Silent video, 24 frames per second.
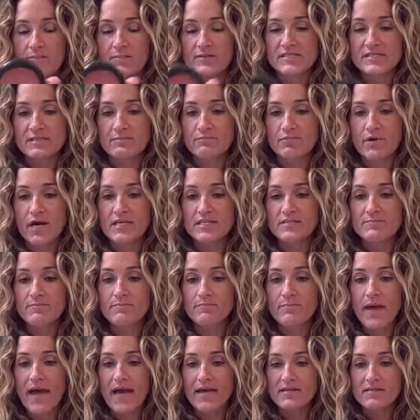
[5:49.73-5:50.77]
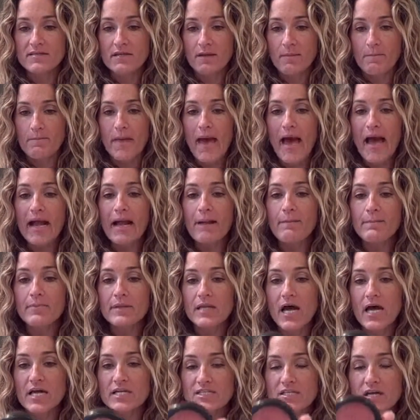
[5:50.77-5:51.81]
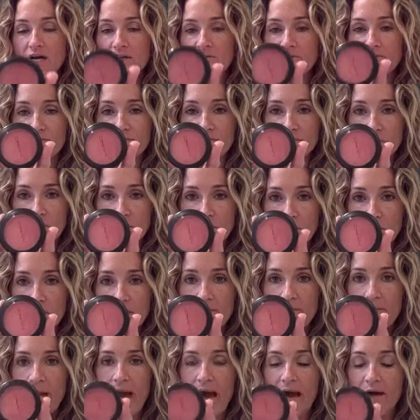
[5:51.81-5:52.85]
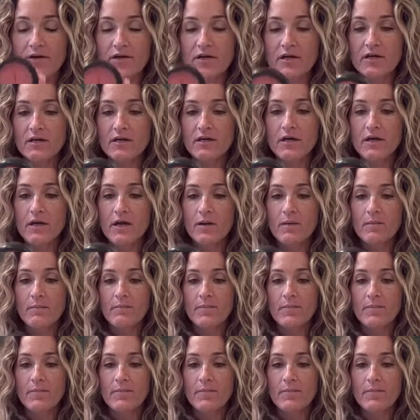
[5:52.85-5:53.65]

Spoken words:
I almost said brush, MAC blush called Fleur Power,